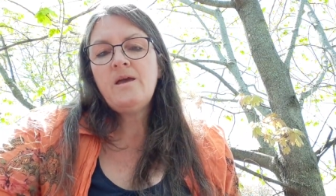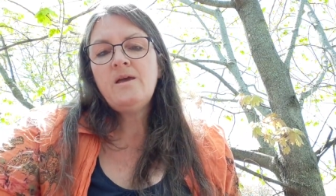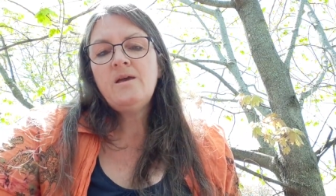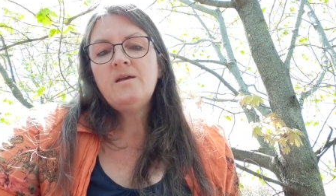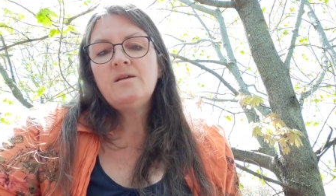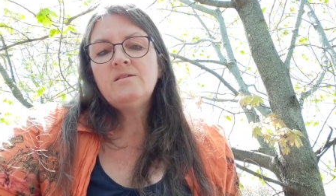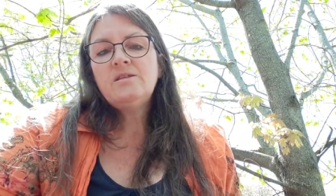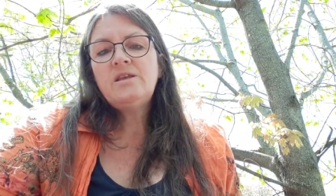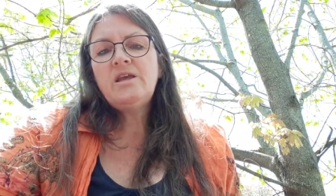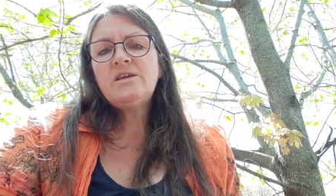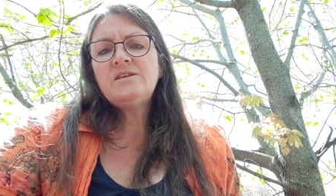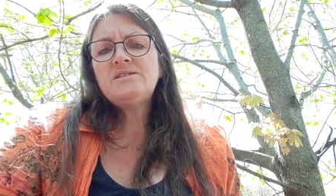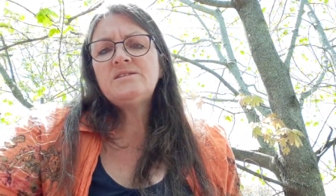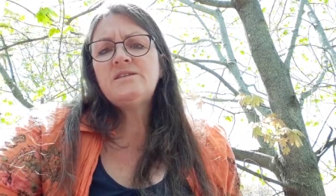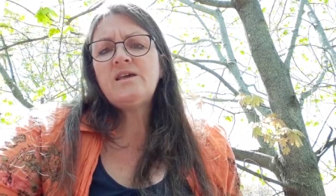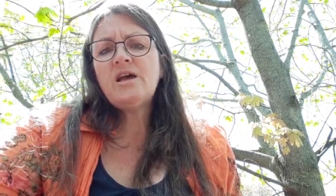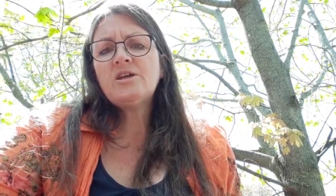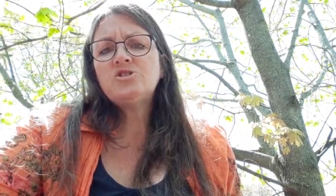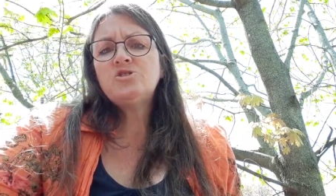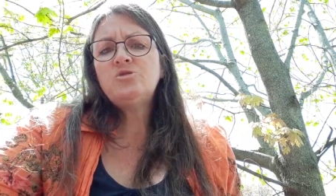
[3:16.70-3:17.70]
The next
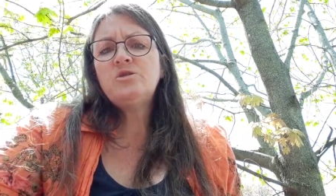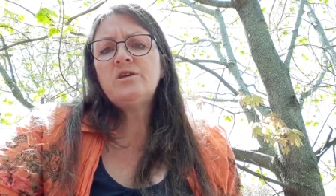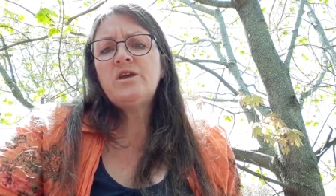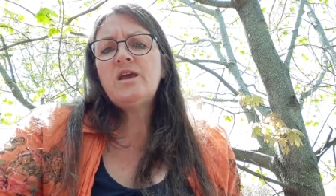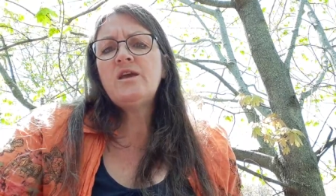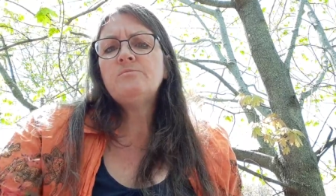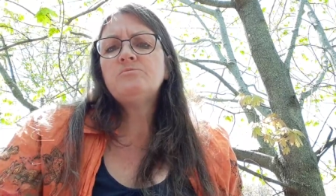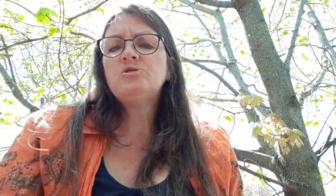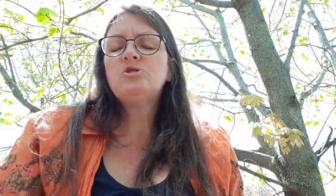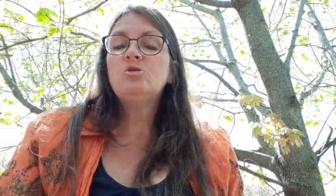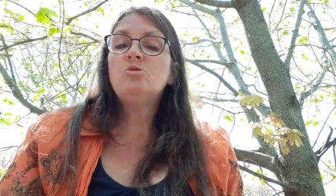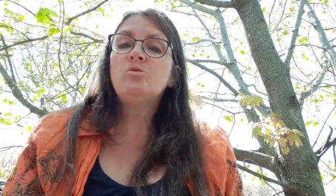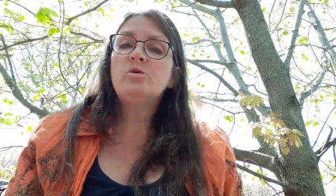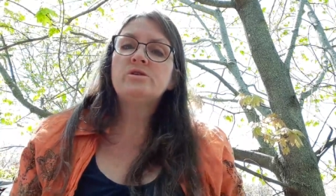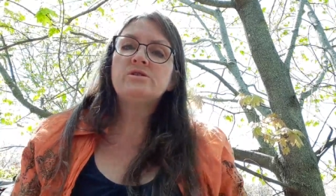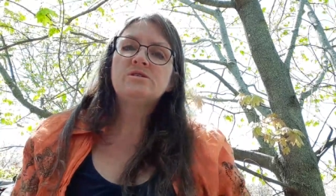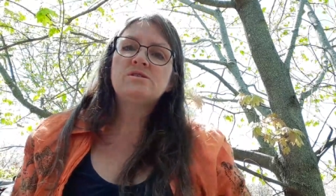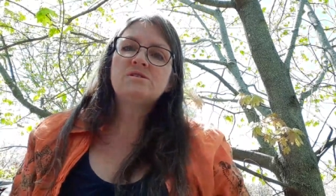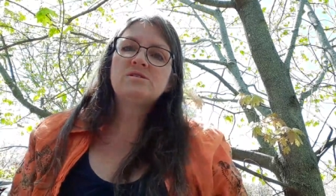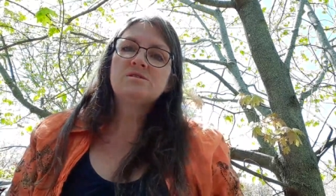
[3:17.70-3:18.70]
statue he came to
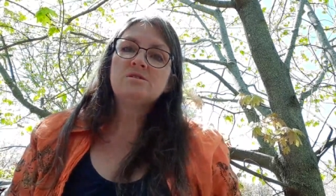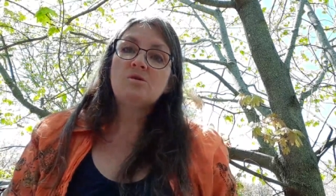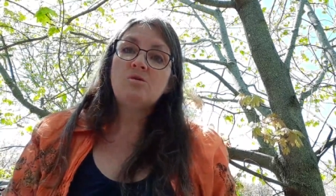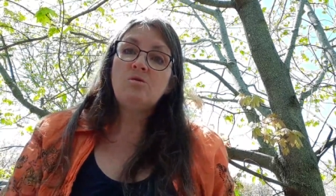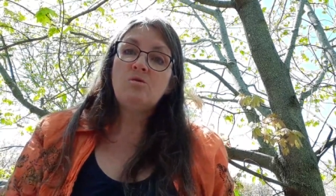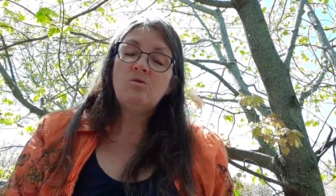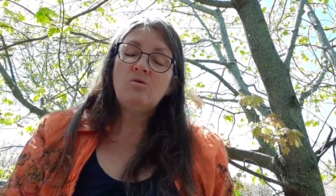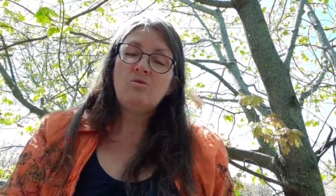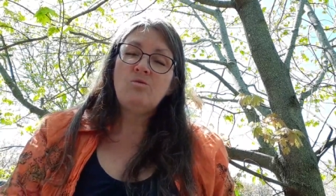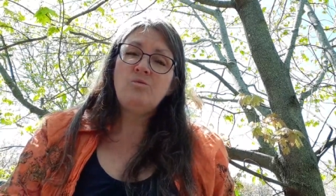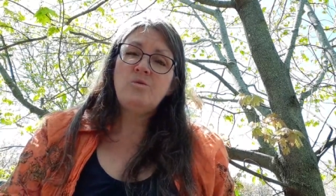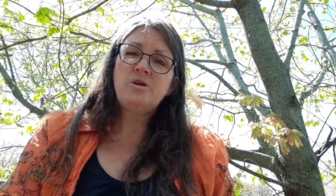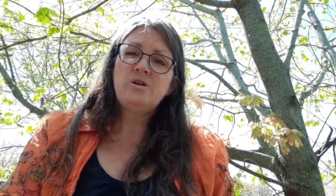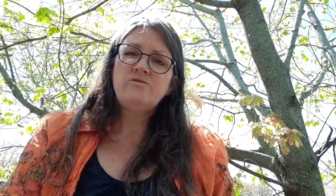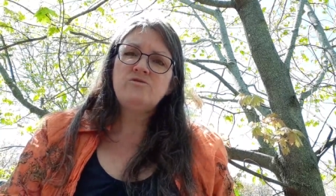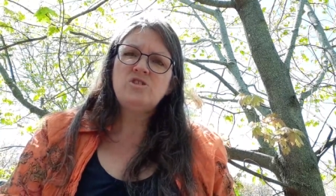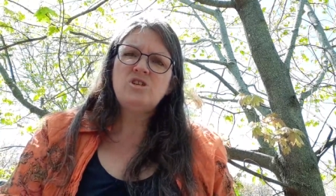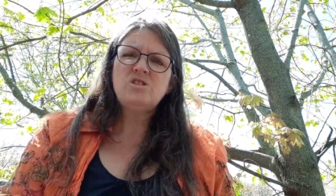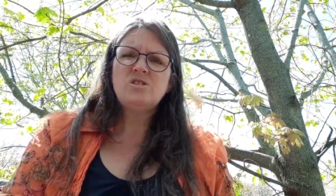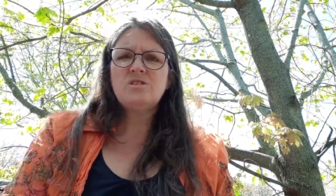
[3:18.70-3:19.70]
was one of
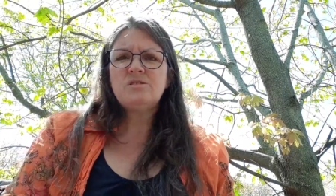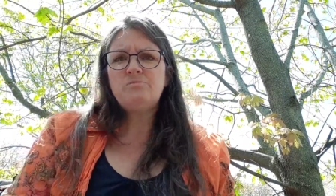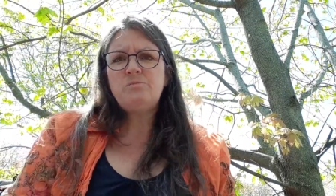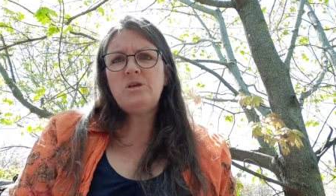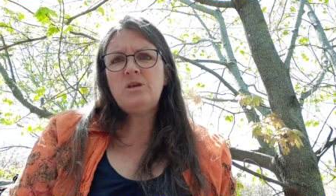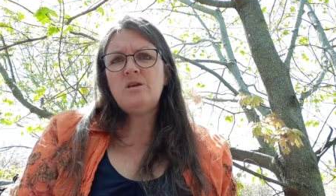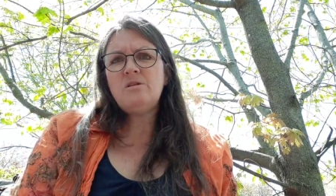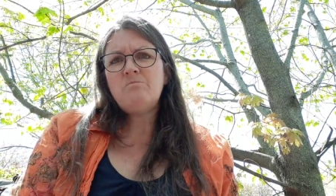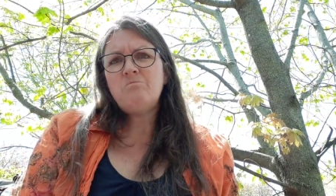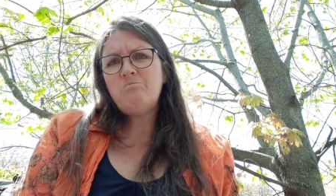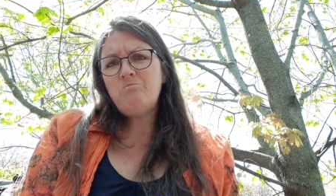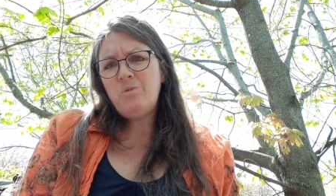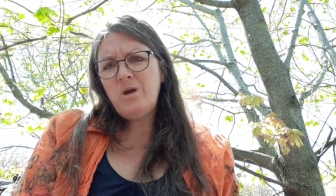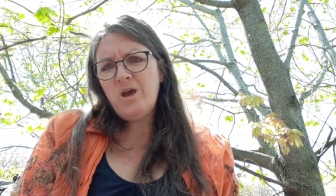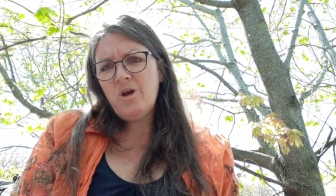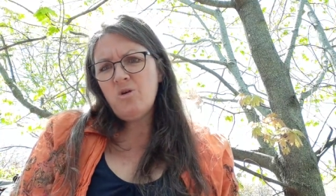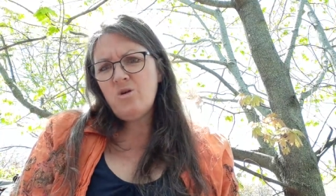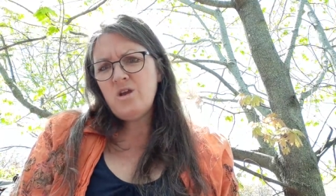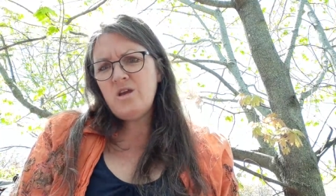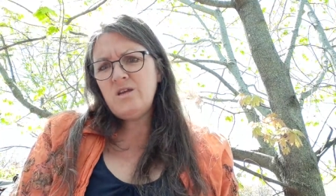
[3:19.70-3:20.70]
Jesus being
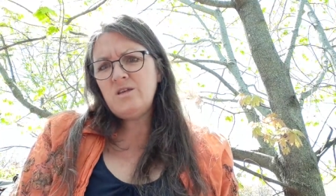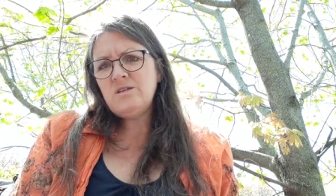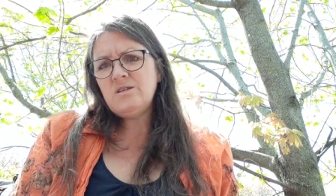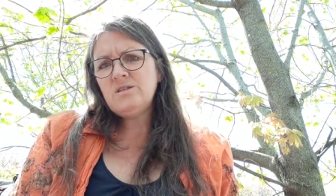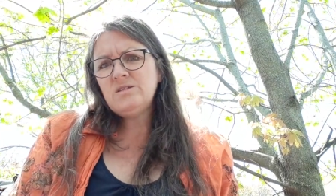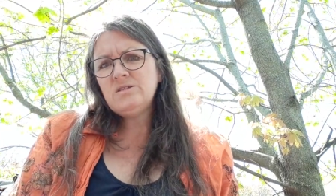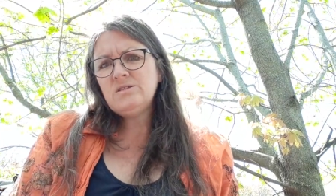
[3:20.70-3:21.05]
buried.